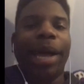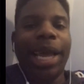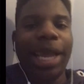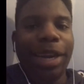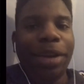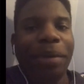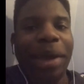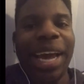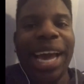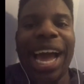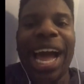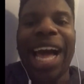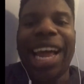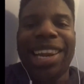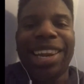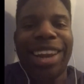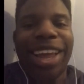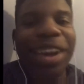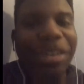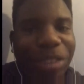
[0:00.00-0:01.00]
anyway, I
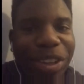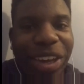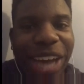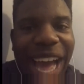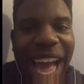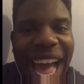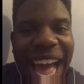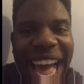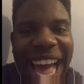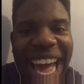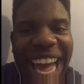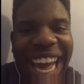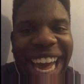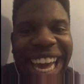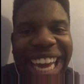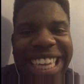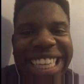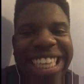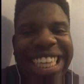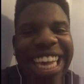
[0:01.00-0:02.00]
love you
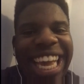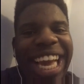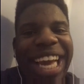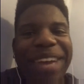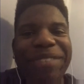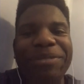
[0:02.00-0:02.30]
guys. And